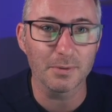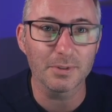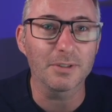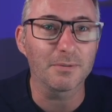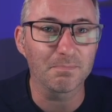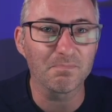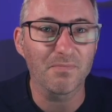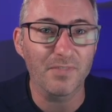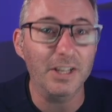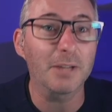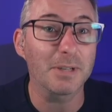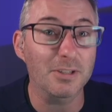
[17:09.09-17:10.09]
and you
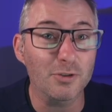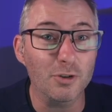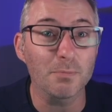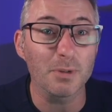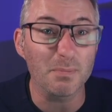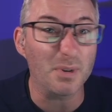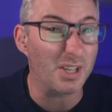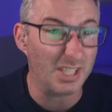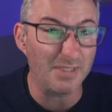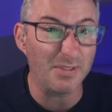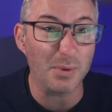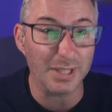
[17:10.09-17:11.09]
feel a bit stupid because
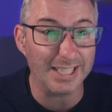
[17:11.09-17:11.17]
everyone